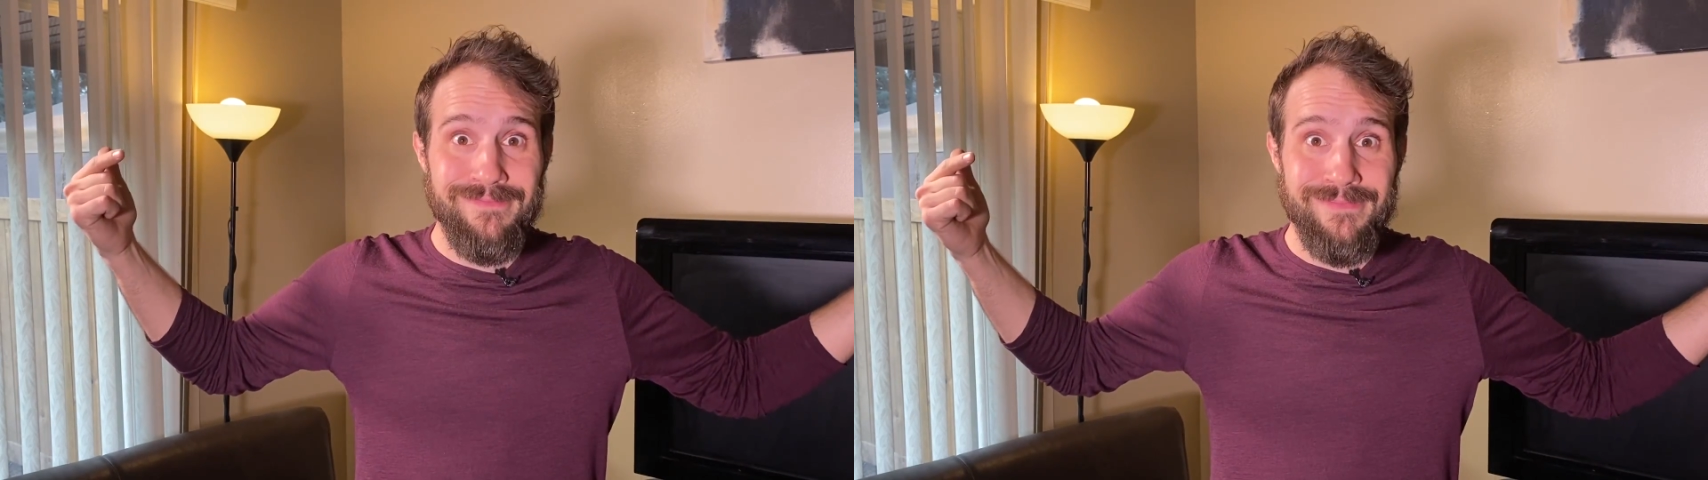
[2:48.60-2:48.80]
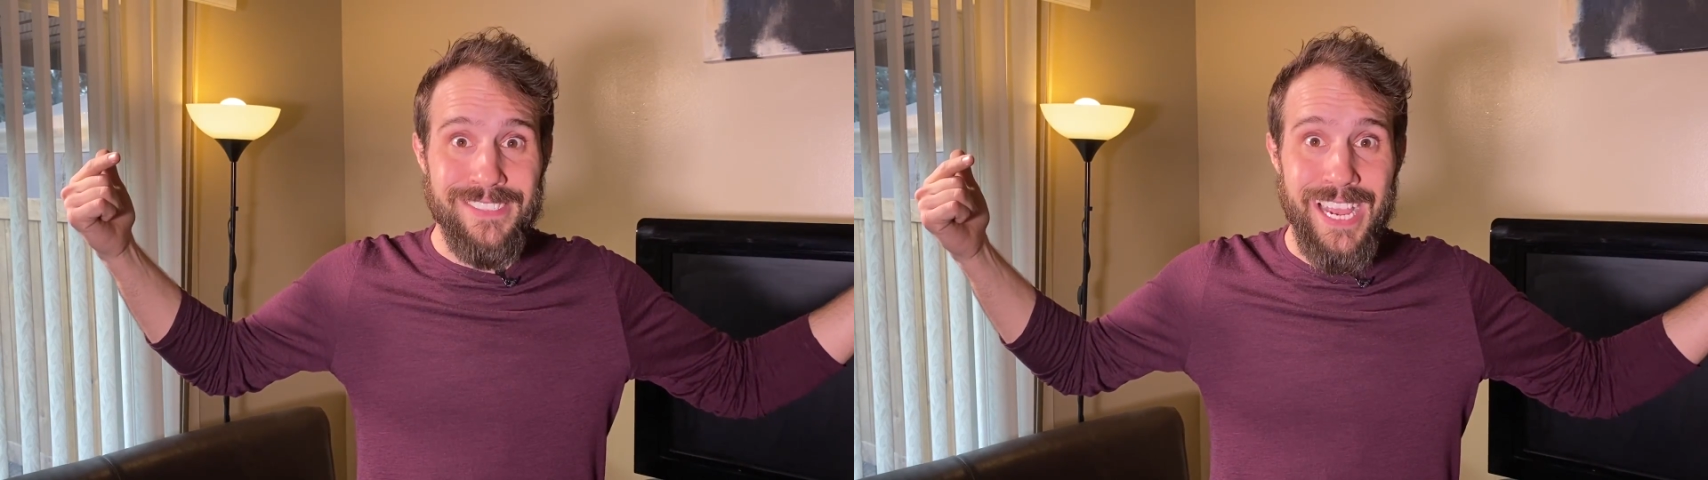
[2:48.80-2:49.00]

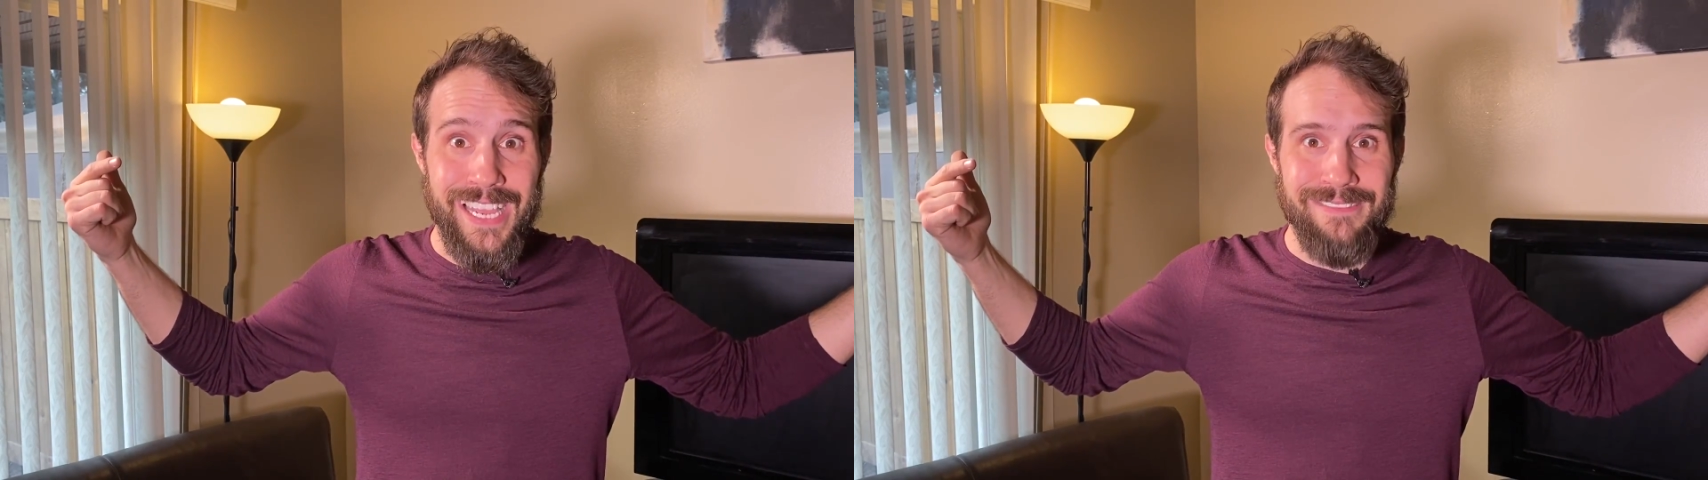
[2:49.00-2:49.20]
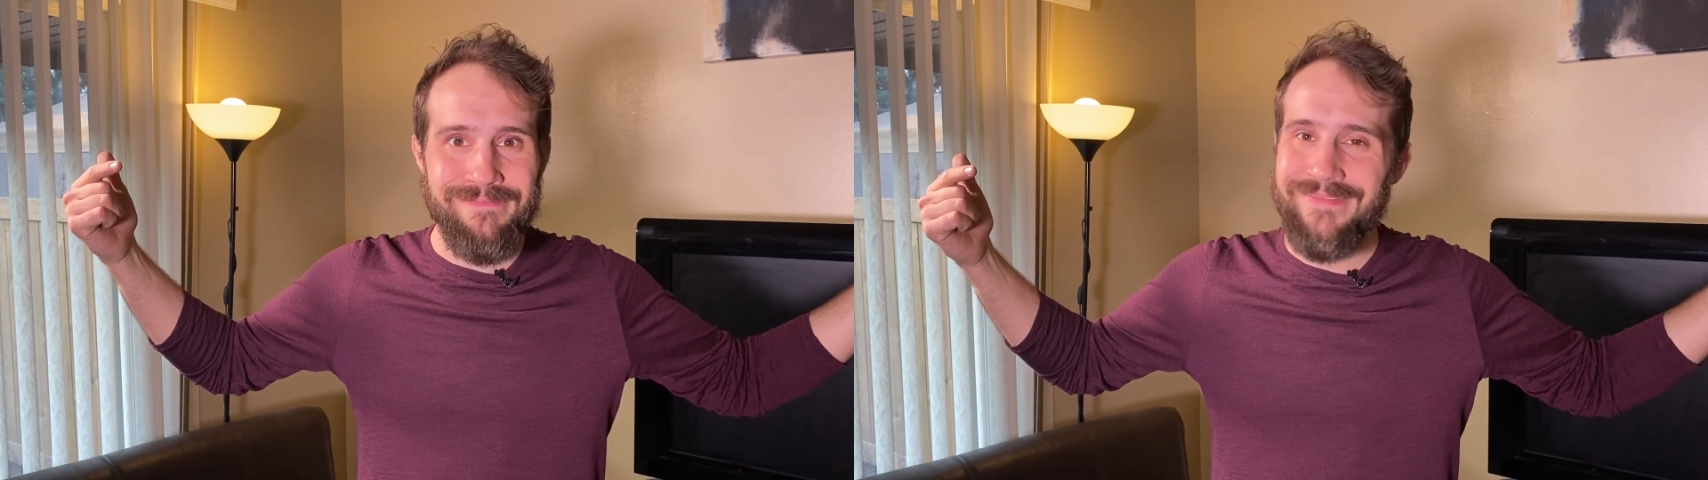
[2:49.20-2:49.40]
check
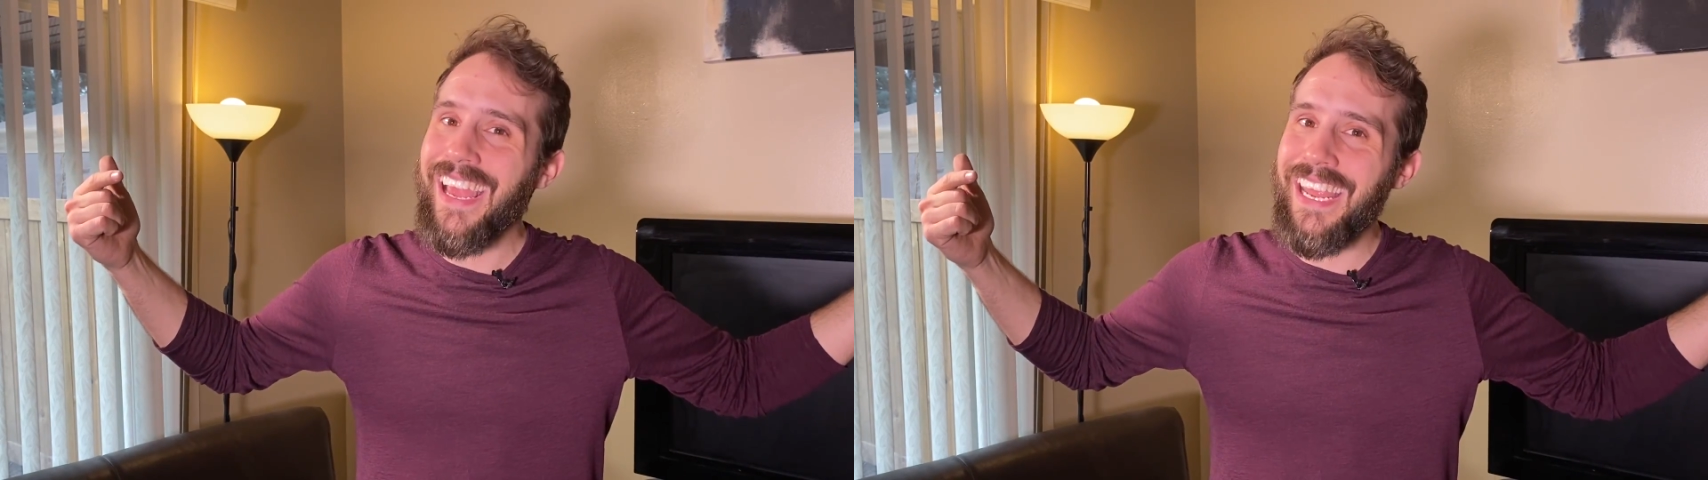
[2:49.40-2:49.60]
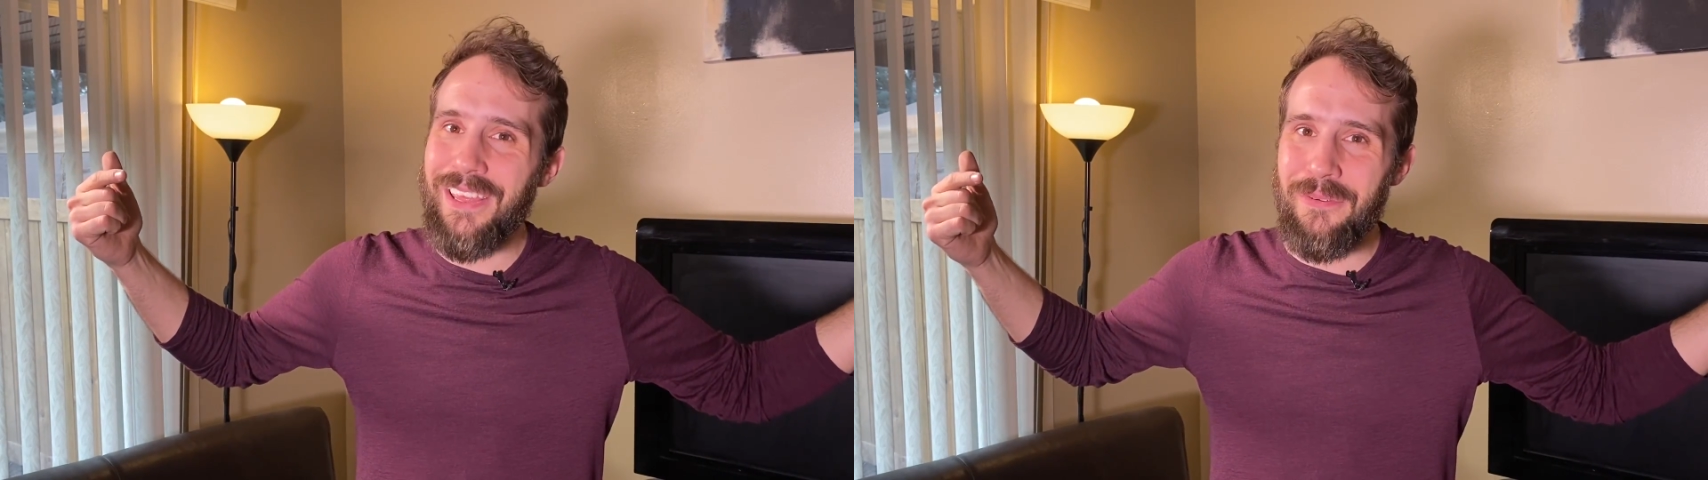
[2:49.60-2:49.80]
it.
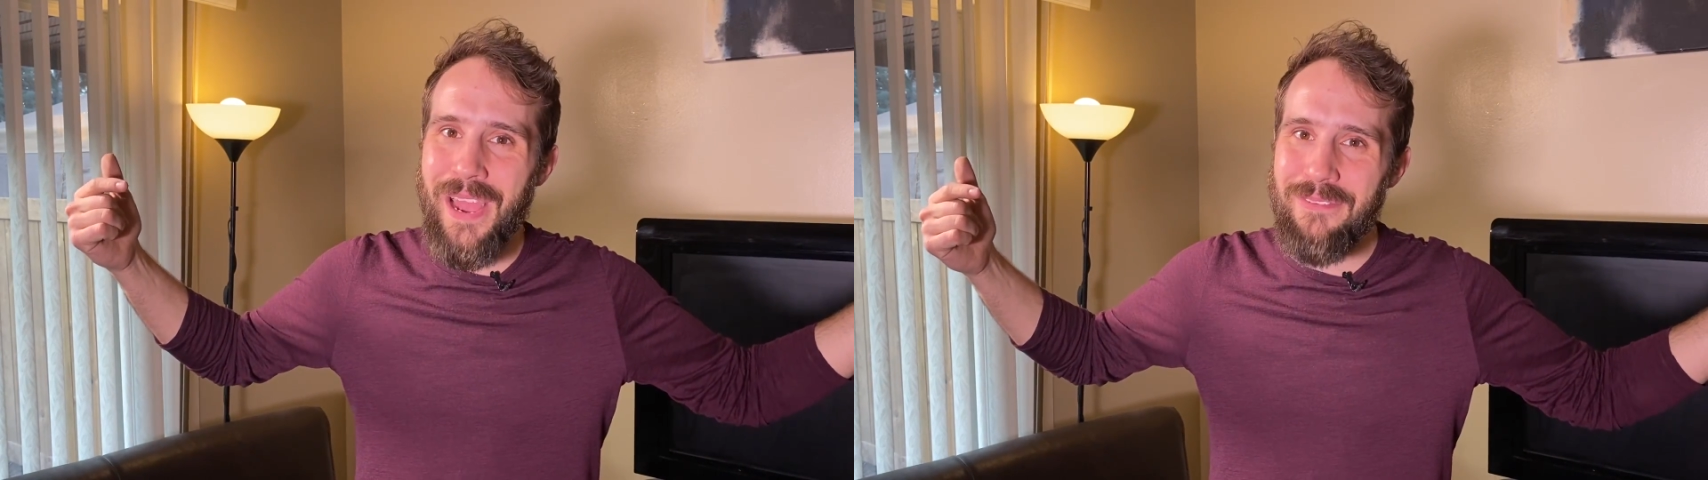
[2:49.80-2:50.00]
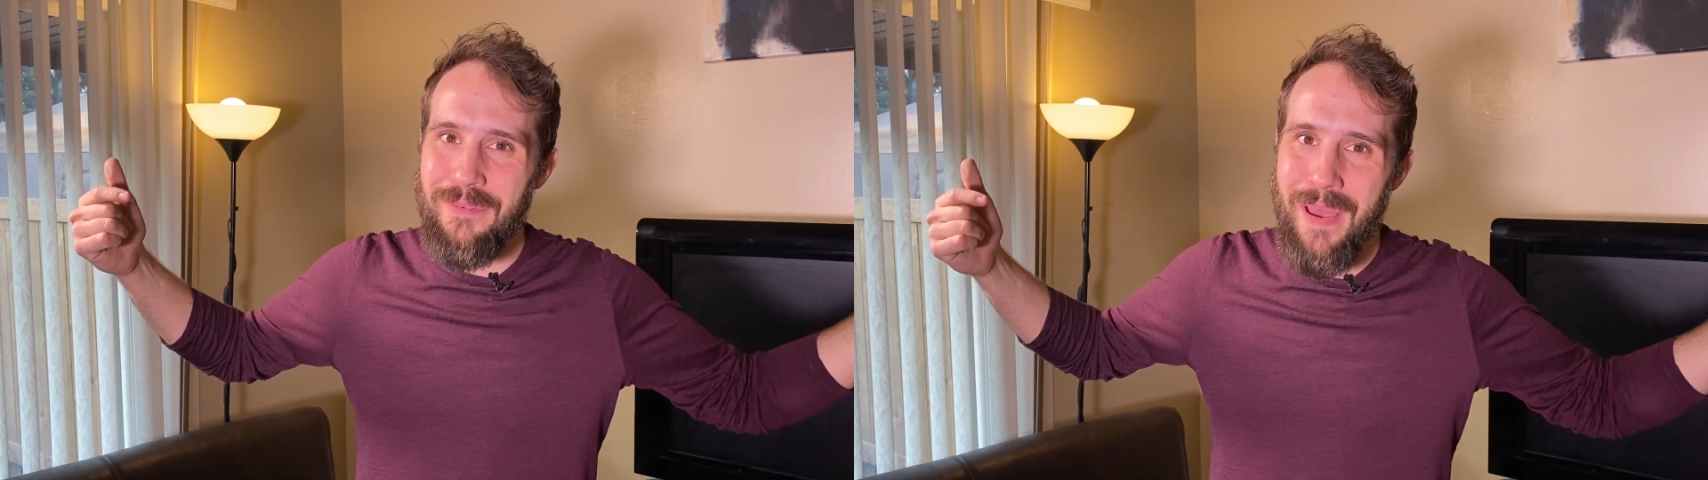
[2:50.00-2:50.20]
Either
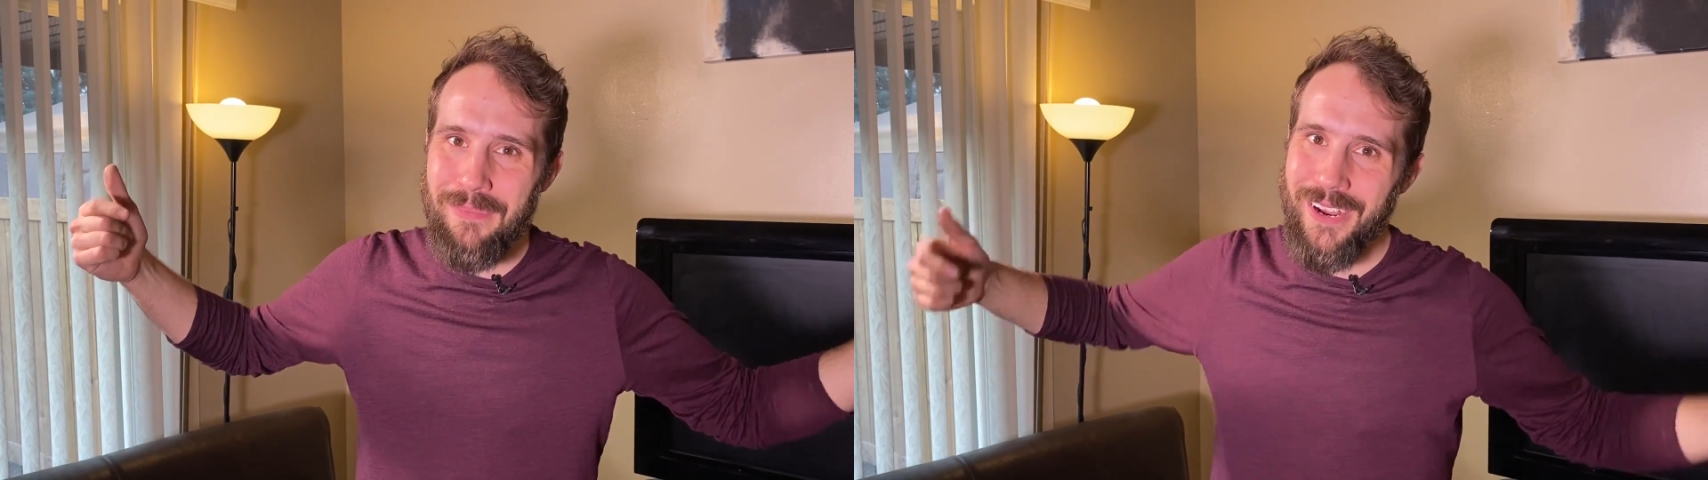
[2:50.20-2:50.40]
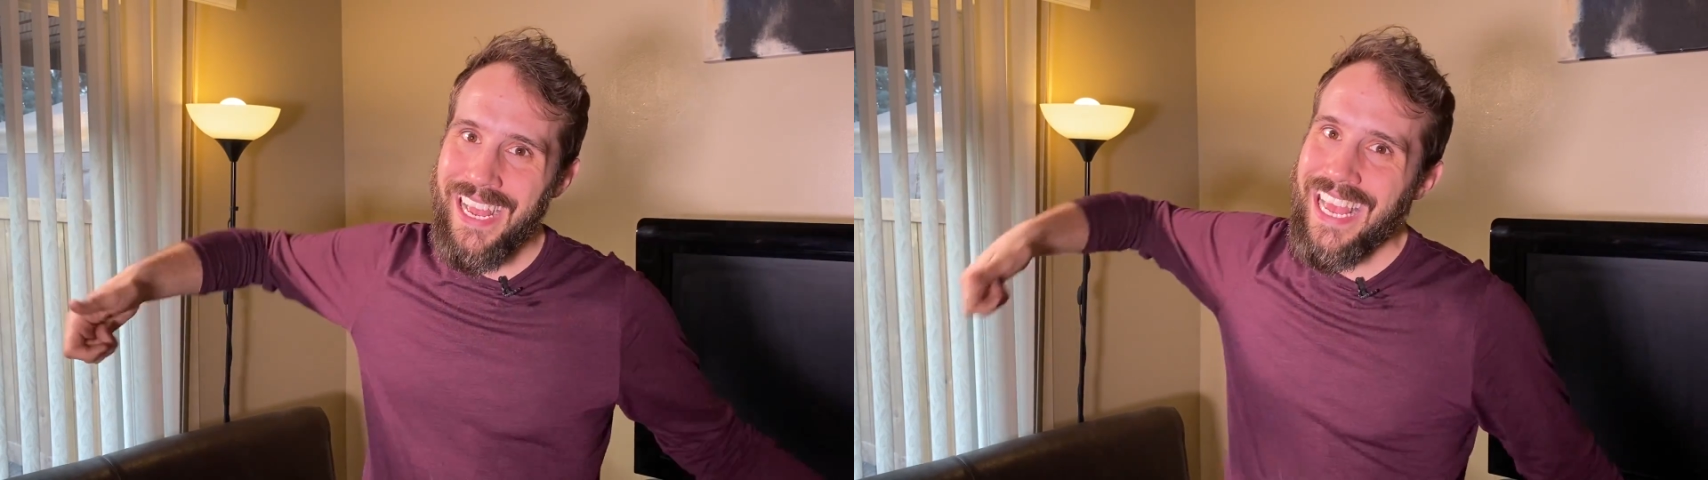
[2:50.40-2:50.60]
way, remember,